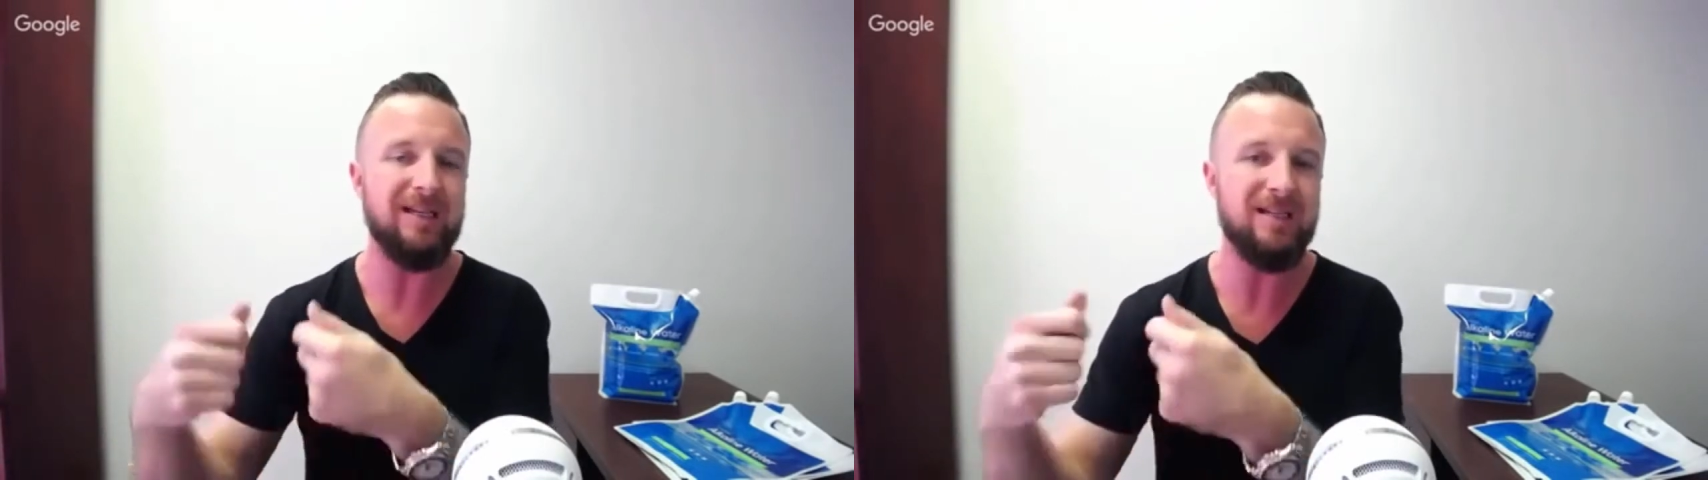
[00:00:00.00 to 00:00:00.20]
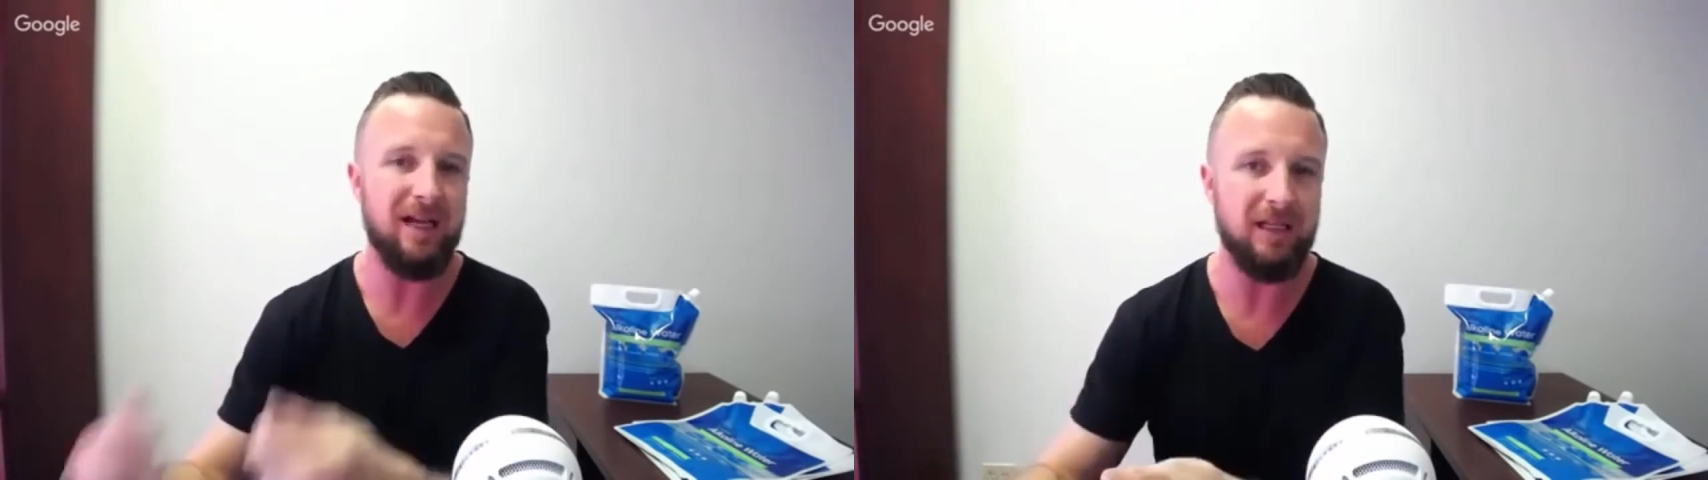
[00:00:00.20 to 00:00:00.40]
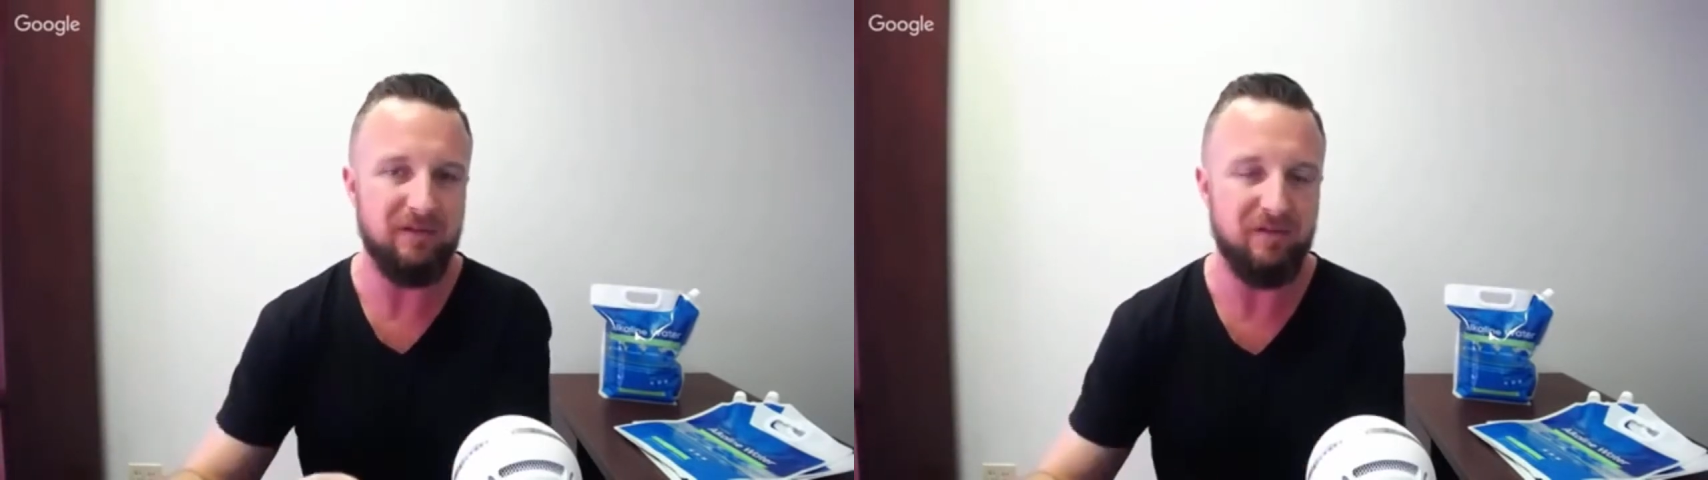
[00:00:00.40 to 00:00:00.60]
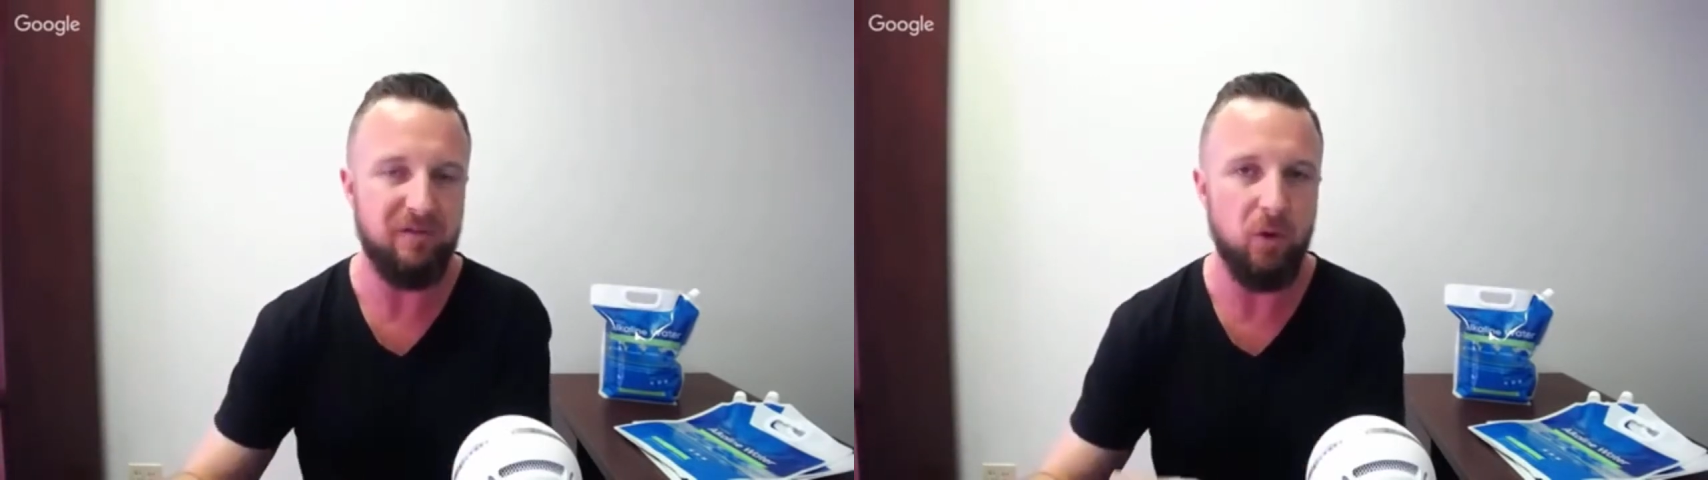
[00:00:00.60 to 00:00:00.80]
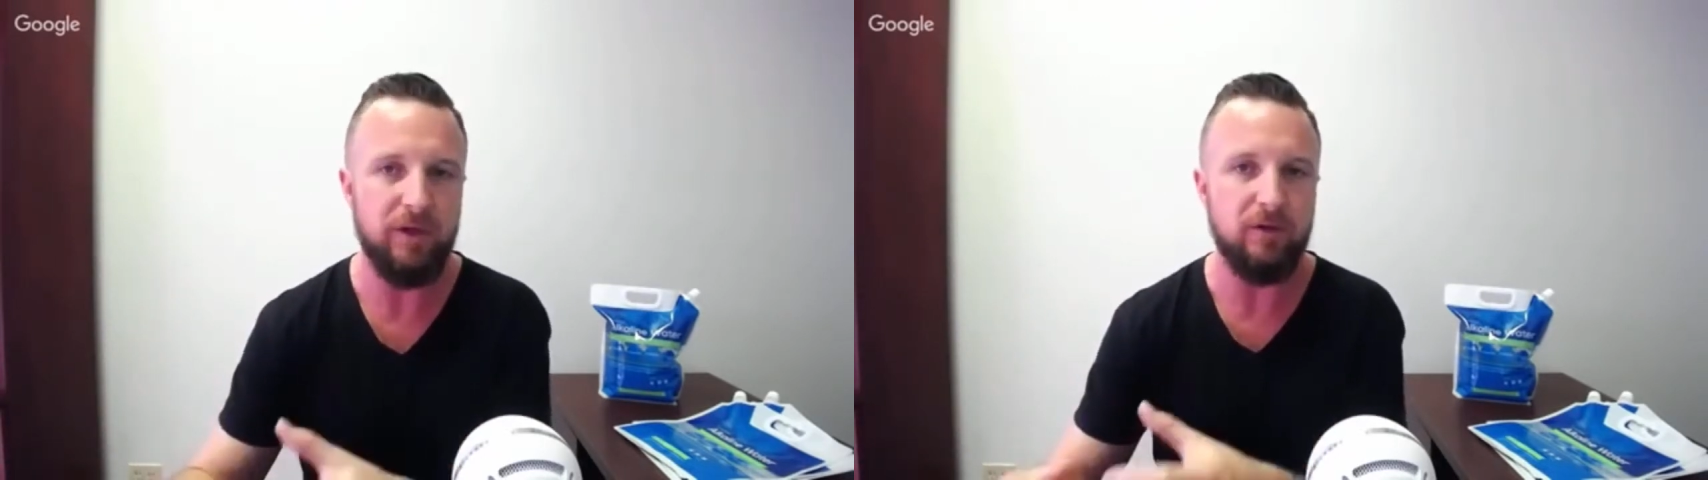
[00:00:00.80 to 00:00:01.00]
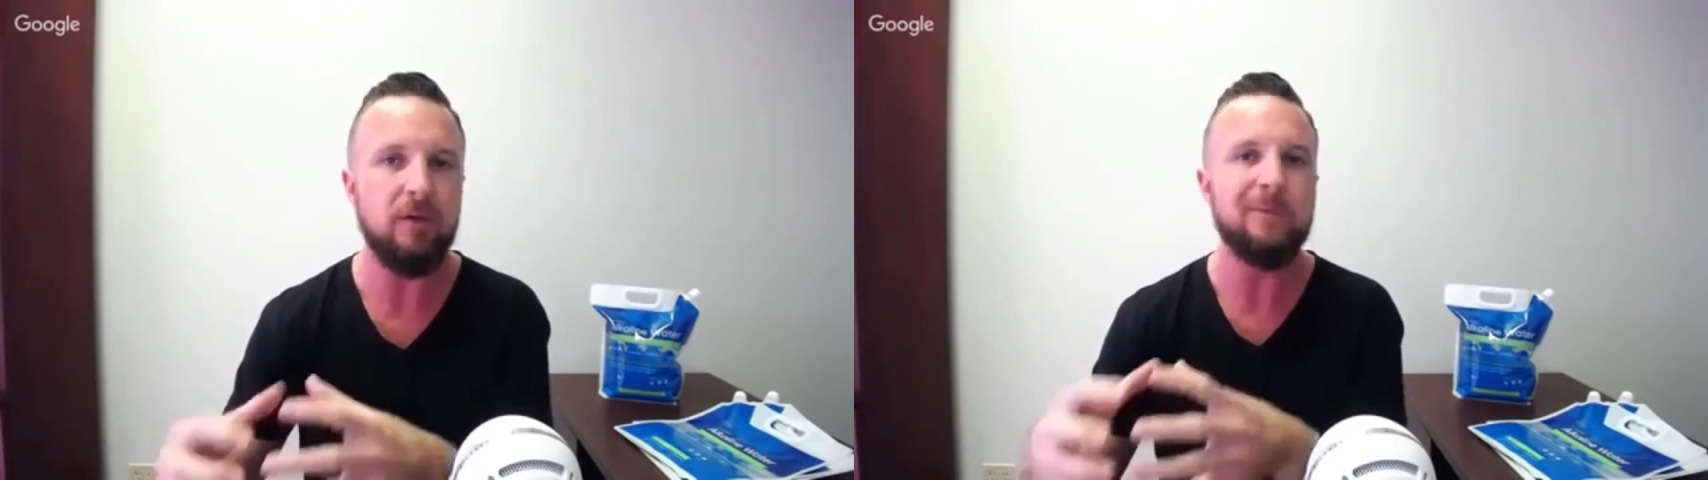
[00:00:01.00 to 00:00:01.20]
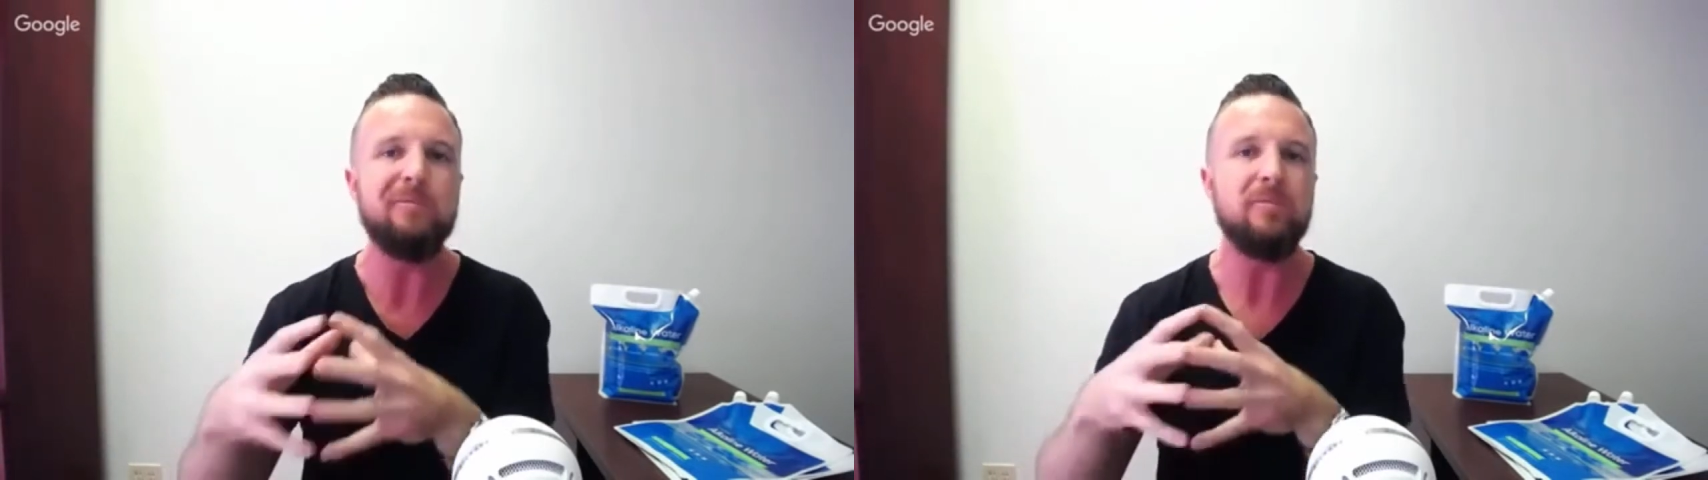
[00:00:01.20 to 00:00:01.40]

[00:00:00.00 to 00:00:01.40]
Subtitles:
and telling for you